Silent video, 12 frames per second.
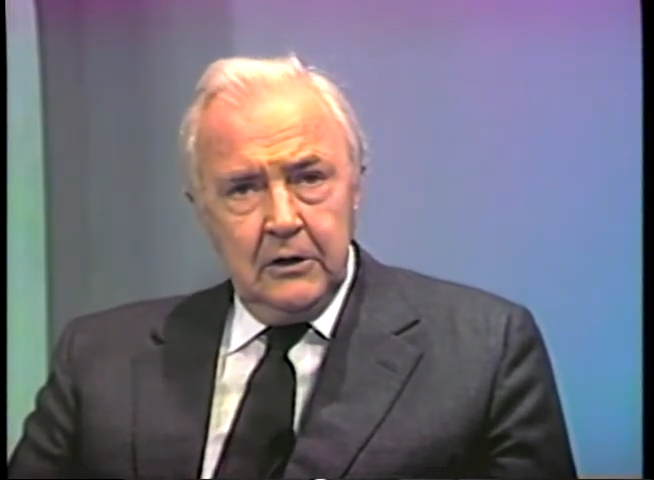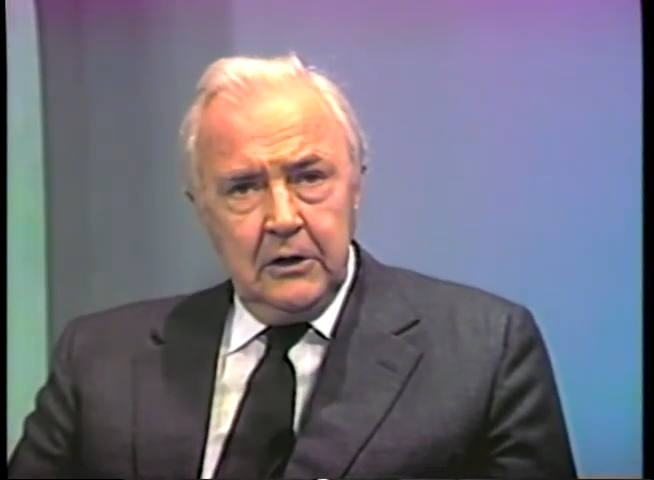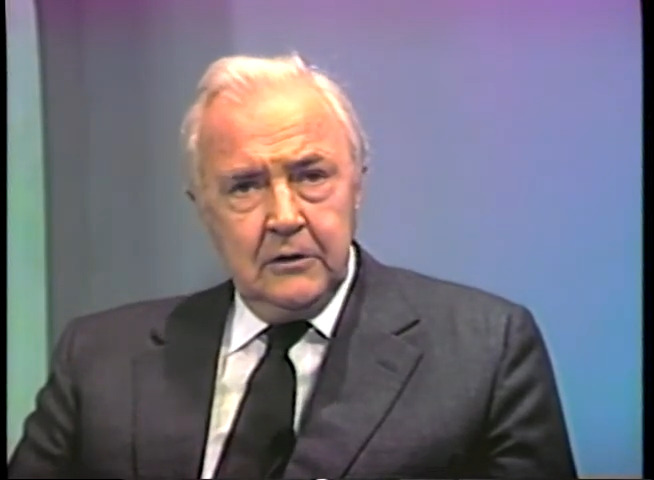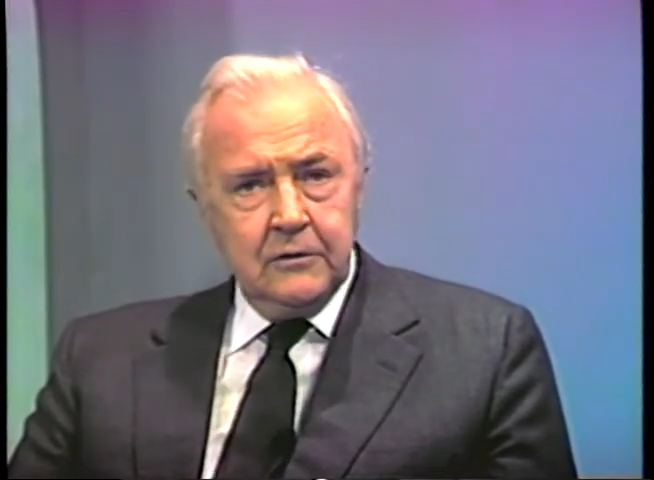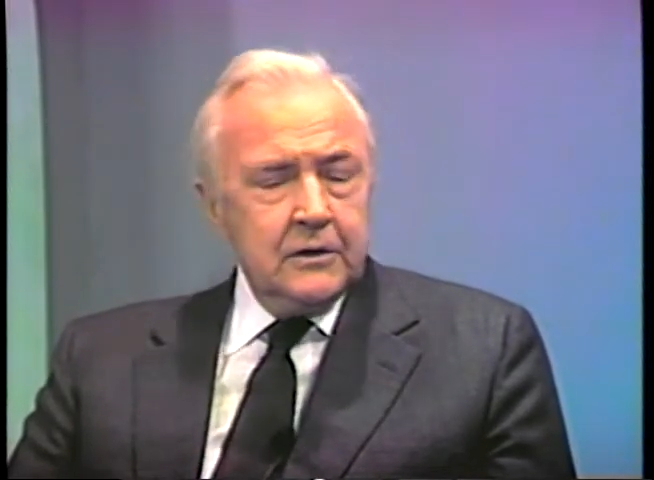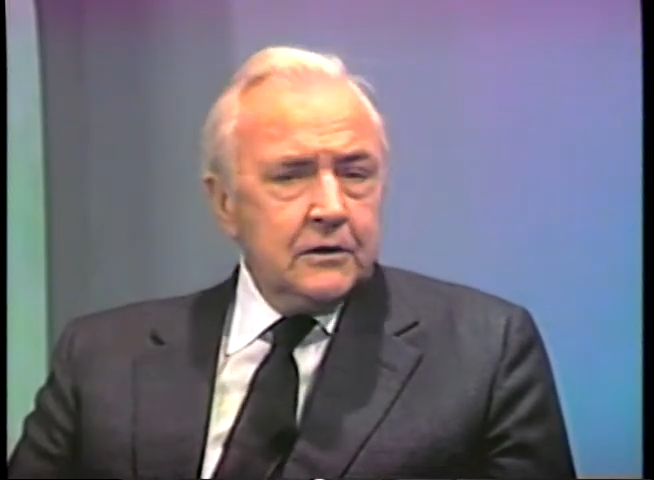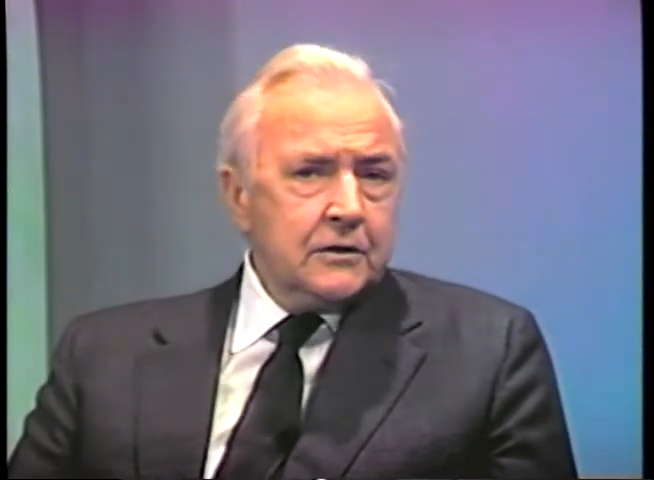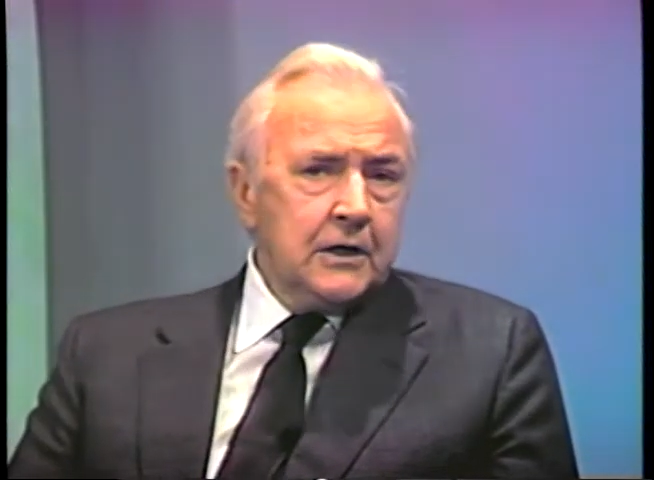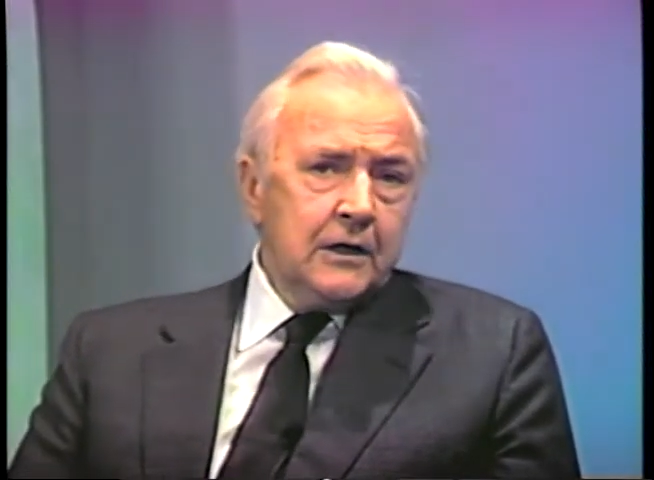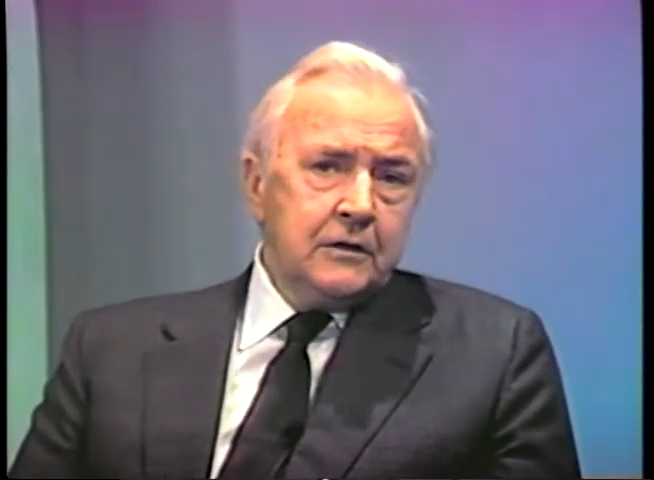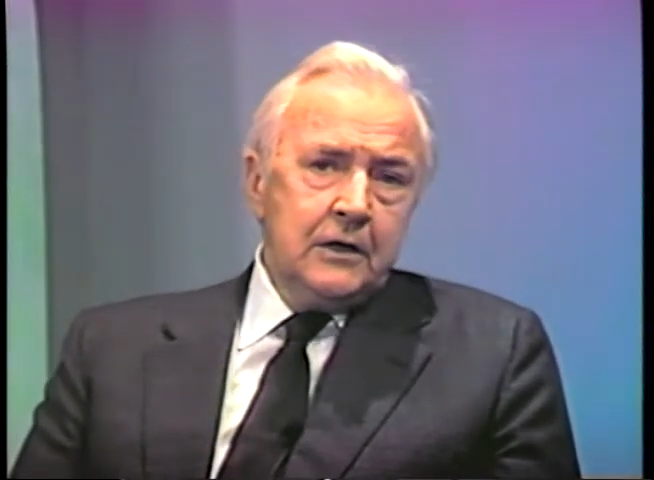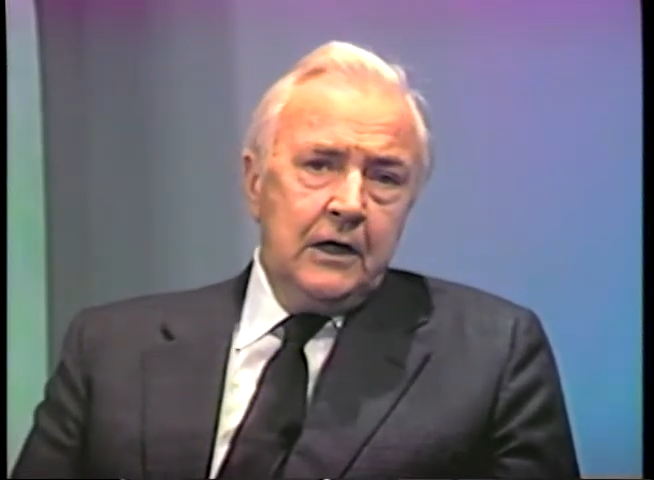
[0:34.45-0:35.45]
And since
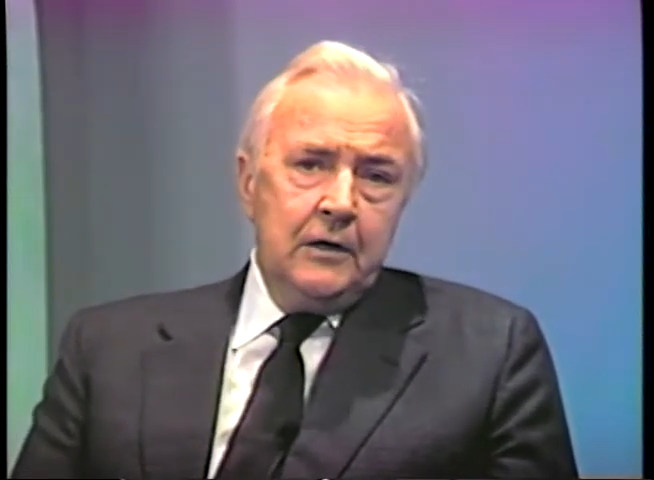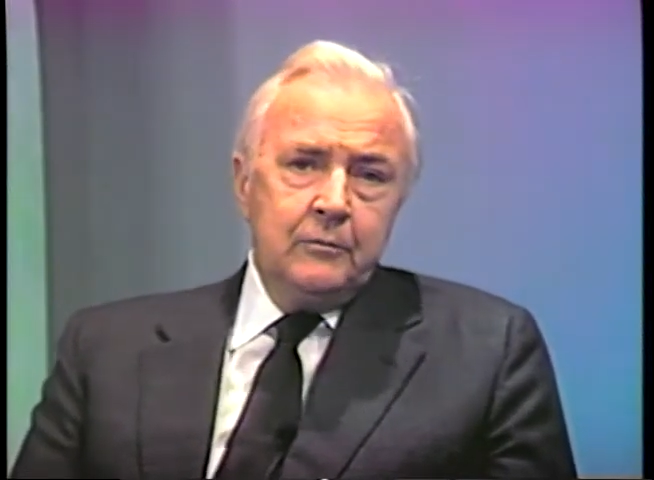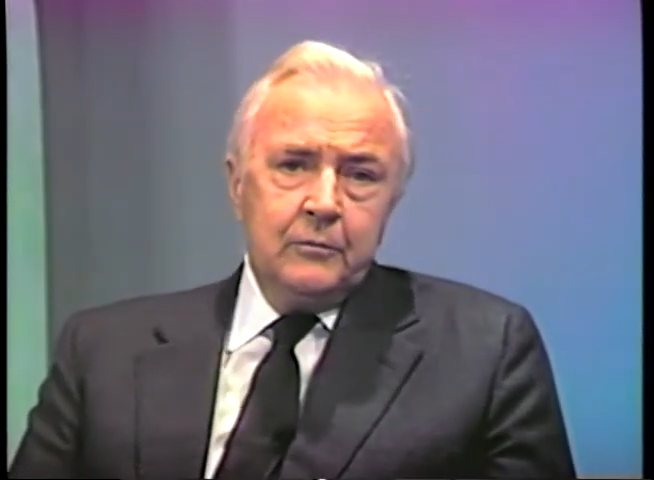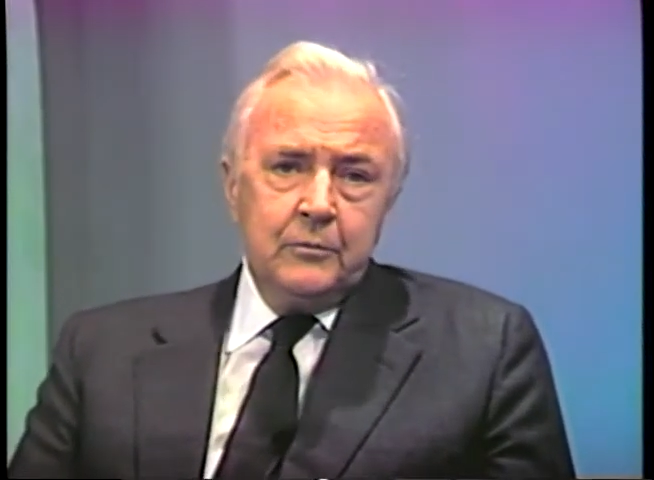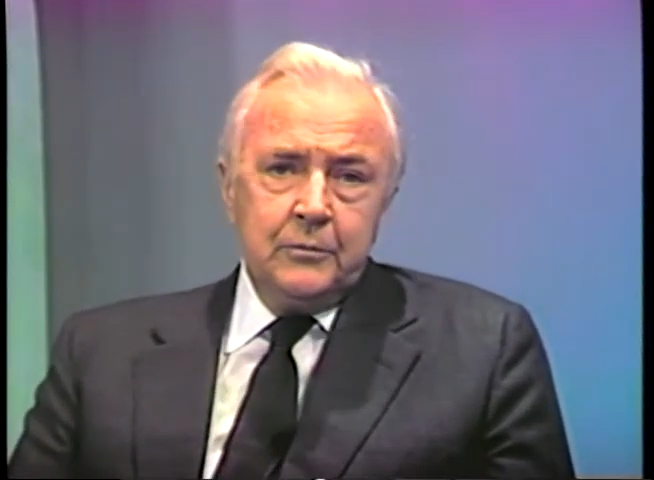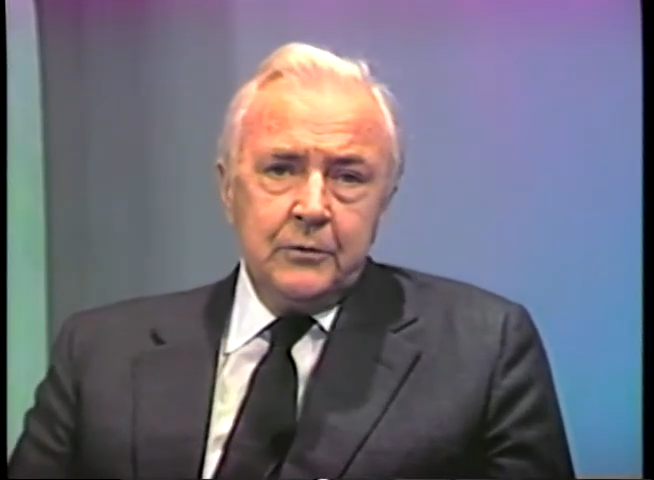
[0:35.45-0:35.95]
that time,